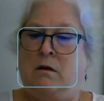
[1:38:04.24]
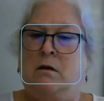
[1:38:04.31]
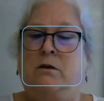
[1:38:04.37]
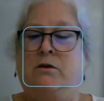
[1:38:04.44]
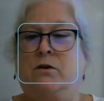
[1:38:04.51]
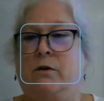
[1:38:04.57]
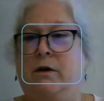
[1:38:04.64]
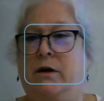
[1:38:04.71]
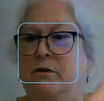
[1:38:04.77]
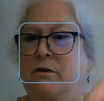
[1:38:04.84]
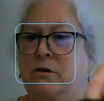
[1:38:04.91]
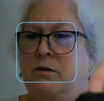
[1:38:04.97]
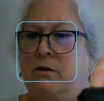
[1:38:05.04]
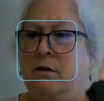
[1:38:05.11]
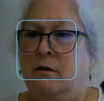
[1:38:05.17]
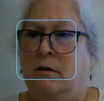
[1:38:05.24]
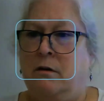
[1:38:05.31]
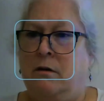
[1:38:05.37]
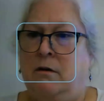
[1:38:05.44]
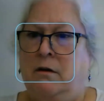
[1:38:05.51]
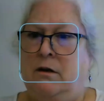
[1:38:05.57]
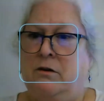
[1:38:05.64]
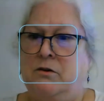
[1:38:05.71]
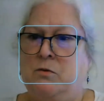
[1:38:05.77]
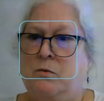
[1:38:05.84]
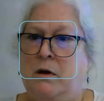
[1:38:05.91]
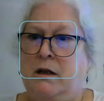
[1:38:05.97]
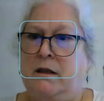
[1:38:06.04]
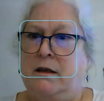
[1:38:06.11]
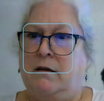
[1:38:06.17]
So here's
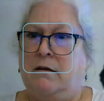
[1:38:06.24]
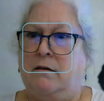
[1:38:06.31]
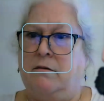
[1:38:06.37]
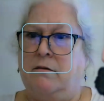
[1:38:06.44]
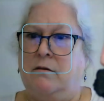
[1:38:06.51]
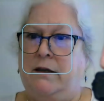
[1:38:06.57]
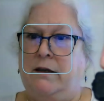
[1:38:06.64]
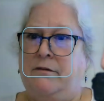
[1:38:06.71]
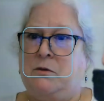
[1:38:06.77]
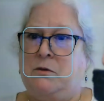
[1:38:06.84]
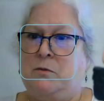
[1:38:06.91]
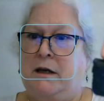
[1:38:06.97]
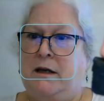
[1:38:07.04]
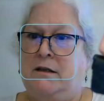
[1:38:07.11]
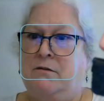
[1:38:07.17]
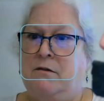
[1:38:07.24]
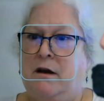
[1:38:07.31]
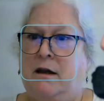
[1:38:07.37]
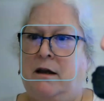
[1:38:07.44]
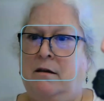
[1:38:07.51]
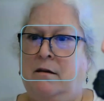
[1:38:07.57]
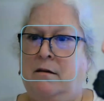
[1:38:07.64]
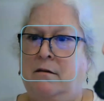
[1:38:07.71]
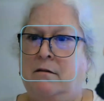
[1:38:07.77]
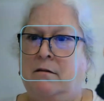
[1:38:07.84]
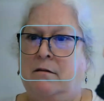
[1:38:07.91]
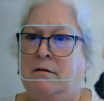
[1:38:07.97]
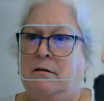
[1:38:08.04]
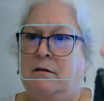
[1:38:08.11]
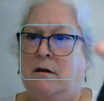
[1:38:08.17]
one of the cleavage planes, right?
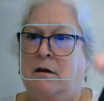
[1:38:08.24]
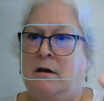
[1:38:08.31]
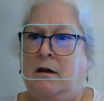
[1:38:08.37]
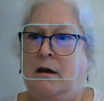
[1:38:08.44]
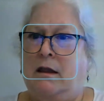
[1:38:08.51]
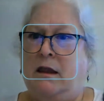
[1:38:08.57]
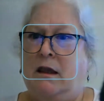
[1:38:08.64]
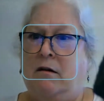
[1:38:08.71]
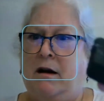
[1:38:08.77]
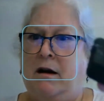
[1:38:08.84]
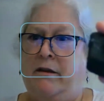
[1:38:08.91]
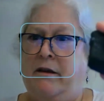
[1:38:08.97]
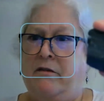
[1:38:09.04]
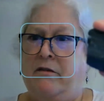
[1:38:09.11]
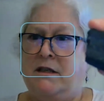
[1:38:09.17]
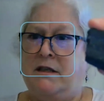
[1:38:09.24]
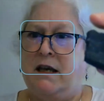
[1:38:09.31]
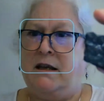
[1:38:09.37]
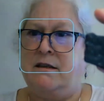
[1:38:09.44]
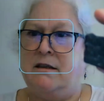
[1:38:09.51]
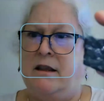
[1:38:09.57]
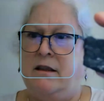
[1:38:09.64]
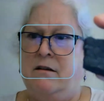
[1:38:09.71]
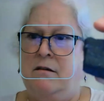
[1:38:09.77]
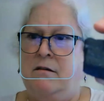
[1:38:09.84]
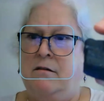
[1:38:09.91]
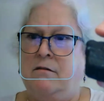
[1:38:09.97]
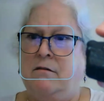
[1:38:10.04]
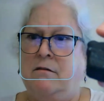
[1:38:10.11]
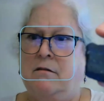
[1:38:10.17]
And then around the other side is another.
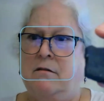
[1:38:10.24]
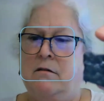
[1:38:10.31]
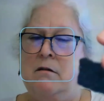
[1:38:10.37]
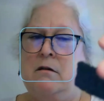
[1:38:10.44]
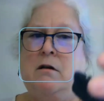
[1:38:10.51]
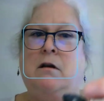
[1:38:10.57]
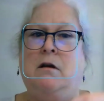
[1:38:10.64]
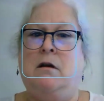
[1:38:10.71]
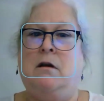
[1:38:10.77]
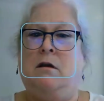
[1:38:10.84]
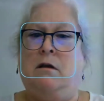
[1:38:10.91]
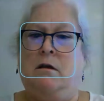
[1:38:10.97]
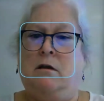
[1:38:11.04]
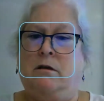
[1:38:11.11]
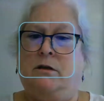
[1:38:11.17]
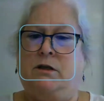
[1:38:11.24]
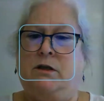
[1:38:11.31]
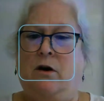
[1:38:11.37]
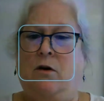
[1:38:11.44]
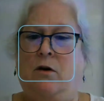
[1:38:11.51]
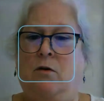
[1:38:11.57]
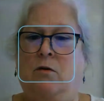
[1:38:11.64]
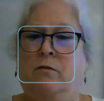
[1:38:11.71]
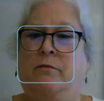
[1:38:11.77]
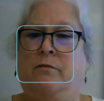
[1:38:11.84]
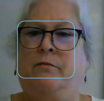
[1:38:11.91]
So